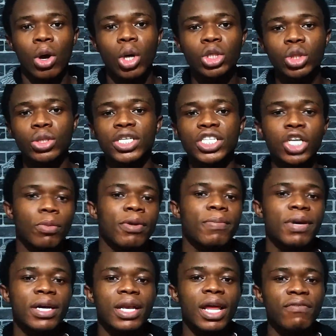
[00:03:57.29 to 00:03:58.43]
Also, the Xiaomi
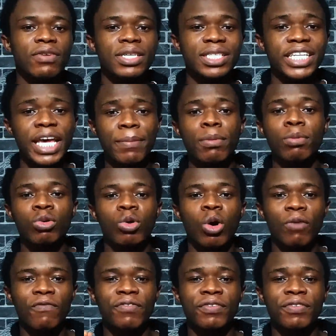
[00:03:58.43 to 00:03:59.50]
Mi 11 is capable of